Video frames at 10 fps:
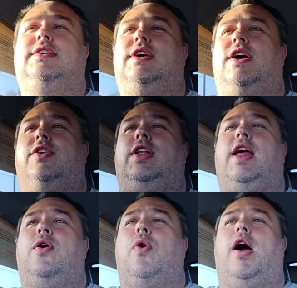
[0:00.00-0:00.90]
End of the day,
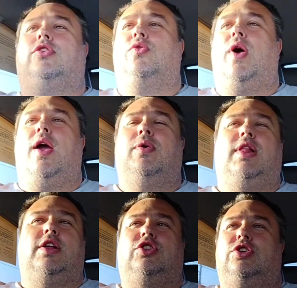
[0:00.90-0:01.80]
I walked away with
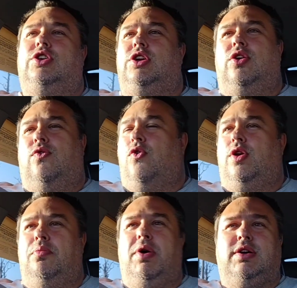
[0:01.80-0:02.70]
like $30 or
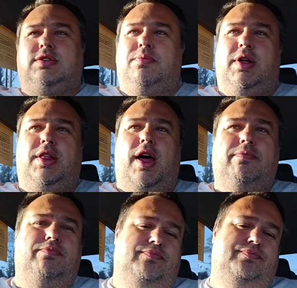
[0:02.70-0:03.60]
$40, something like that.
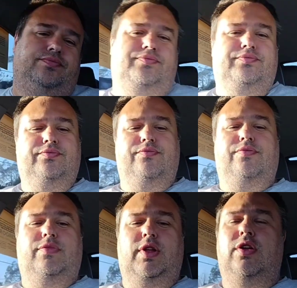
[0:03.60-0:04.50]

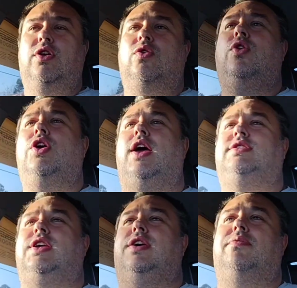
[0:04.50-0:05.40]
What do you guys think?